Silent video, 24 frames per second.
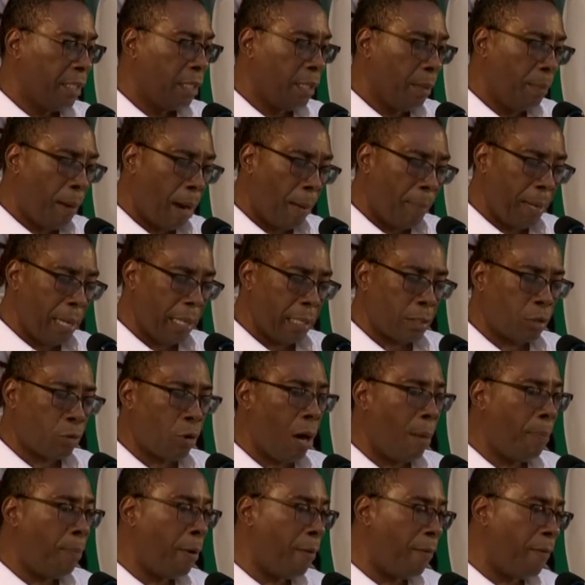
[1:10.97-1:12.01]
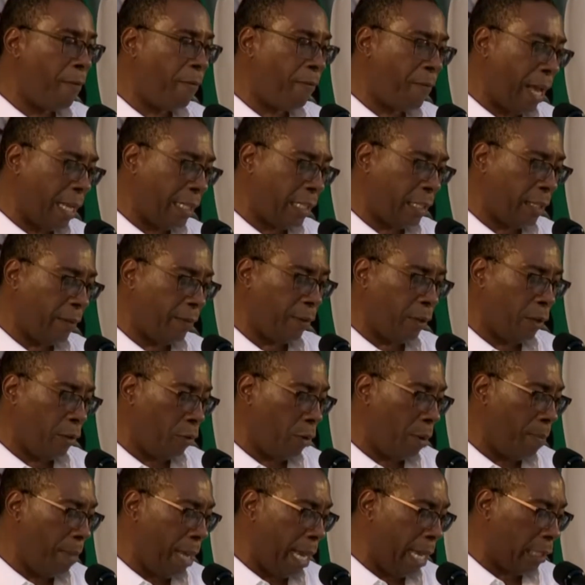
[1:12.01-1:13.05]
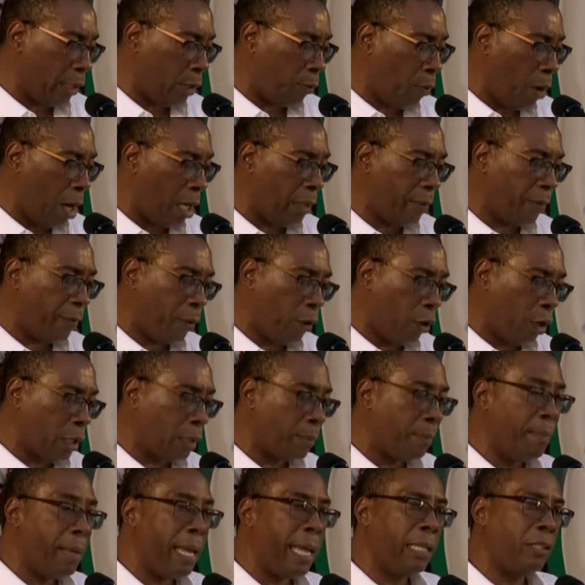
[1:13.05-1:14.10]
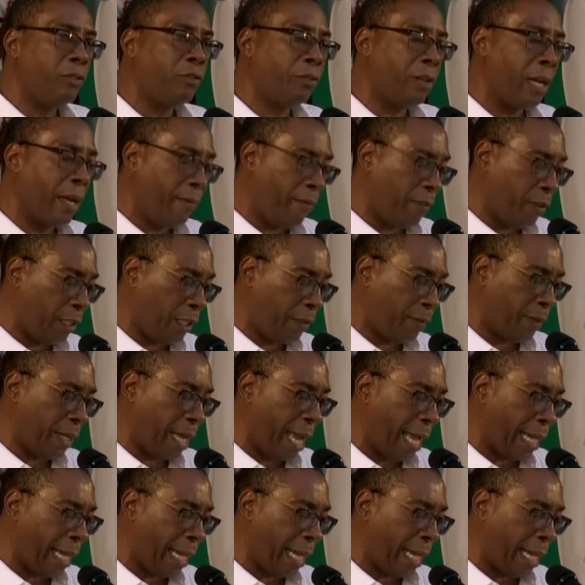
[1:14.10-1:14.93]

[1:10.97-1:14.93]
the Barbados Crop Over Festival remains one of those main drivers for